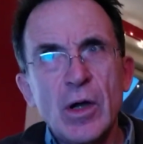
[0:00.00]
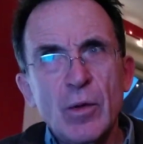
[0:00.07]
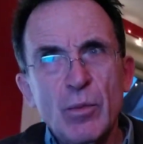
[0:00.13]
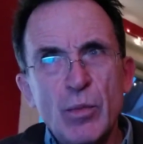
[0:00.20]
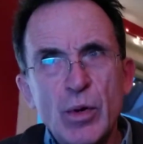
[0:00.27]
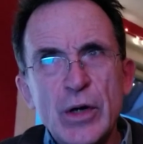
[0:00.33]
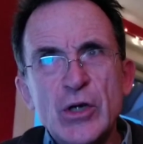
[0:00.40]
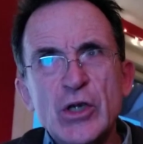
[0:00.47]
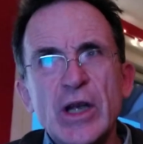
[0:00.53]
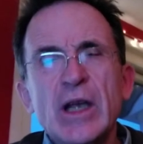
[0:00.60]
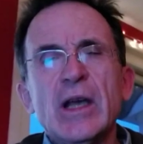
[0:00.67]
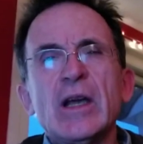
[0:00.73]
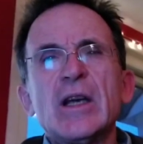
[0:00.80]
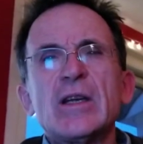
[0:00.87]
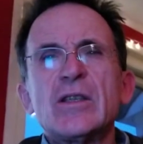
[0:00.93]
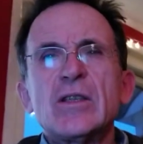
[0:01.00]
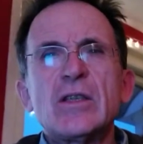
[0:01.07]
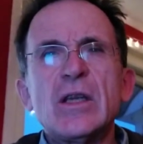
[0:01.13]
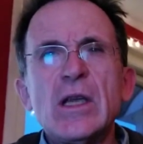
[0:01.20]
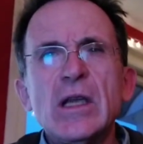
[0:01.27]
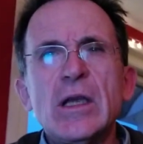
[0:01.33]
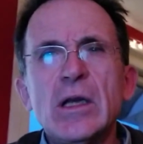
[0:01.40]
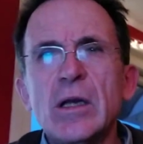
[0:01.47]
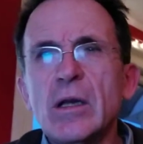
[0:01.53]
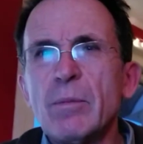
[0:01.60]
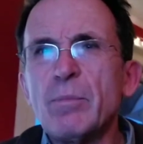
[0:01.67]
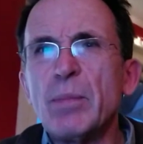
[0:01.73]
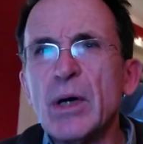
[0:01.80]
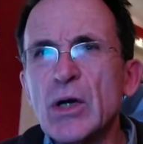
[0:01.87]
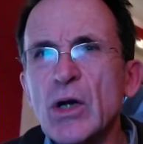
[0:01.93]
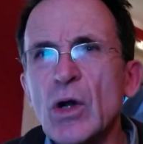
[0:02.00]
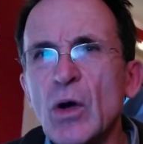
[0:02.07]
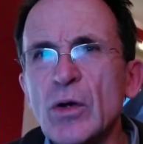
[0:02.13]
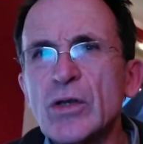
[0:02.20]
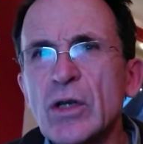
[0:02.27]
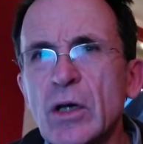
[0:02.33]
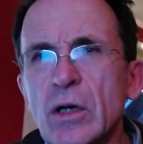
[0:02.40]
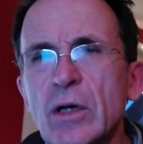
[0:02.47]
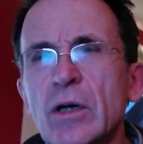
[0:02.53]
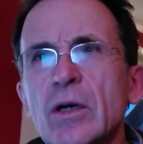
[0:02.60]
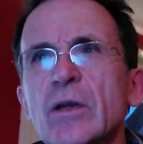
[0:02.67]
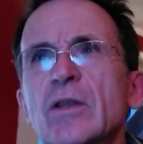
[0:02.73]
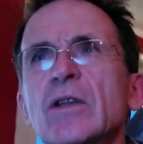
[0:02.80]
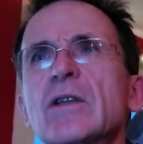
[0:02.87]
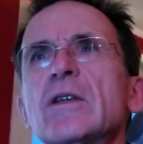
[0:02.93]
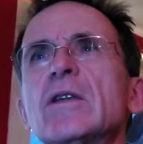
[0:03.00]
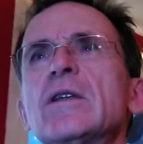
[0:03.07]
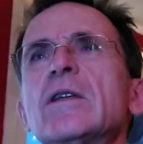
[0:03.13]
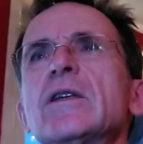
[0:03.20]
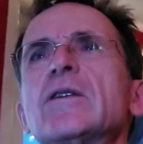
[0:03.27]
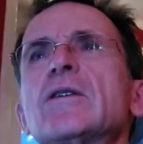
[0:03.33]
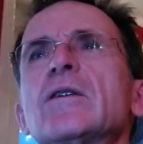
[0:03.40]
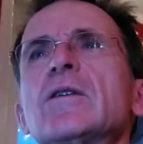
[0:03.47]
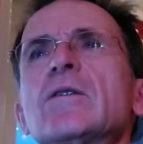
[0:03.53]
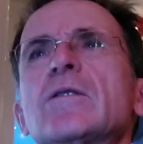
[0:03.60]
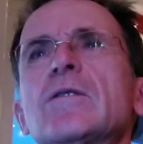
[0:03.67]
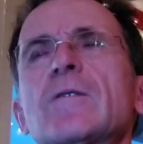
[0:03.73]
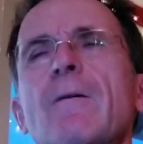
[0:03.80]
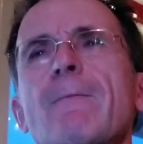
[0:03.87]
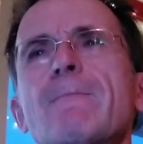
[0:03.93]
bridging seen but not heard distance.